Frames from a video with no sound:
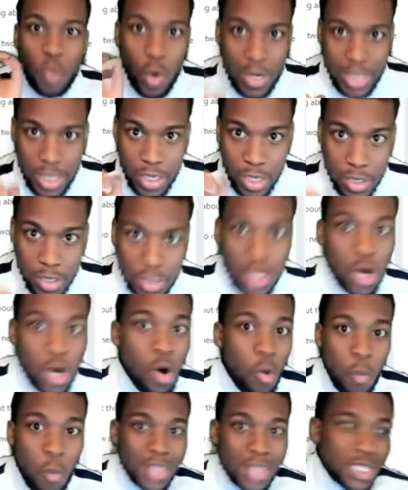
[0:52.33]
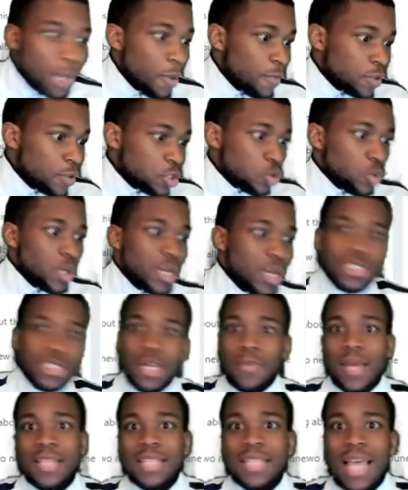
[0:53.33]
years, one time every 2 years, something
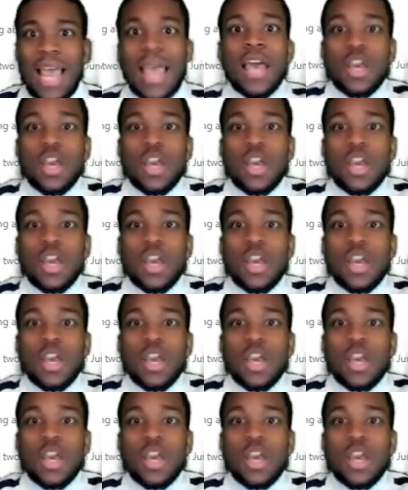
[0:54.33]
like that.